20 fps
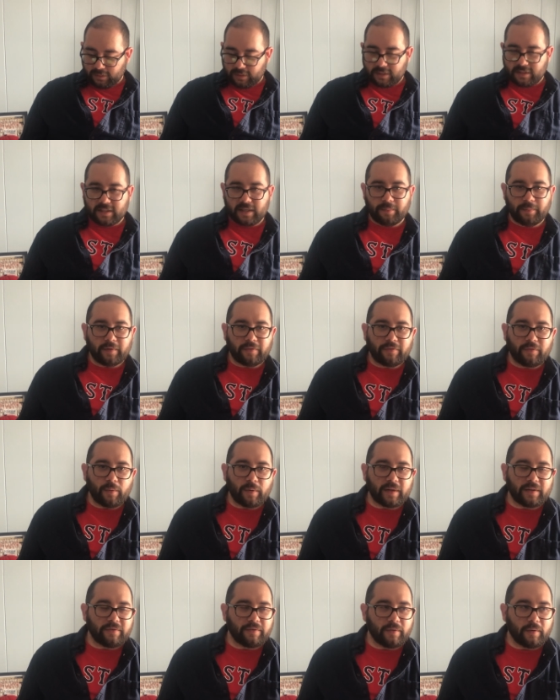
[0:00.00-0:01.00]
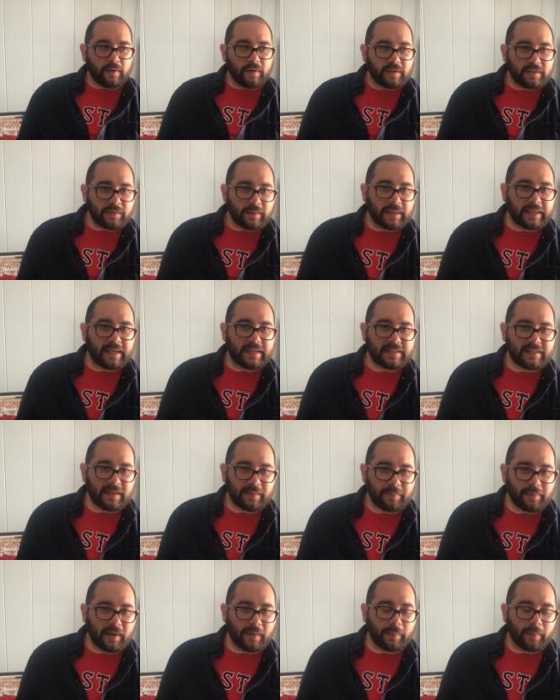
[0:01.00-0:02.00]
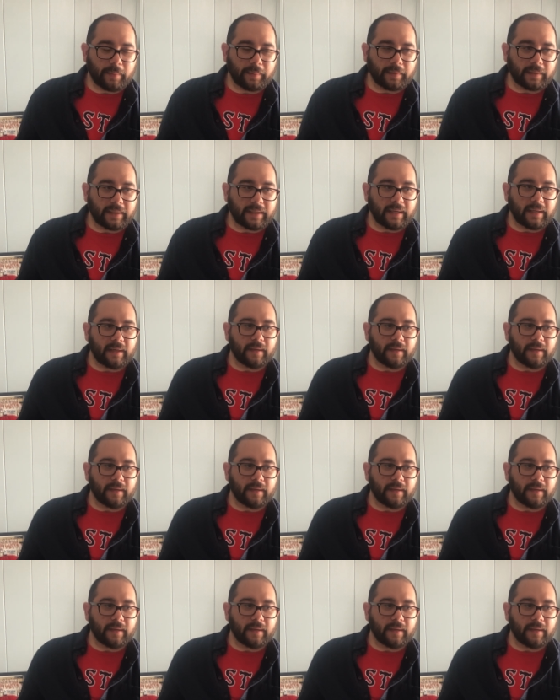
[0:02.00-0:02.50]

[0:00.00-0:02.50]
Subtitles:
It's number 44, so I guess I probably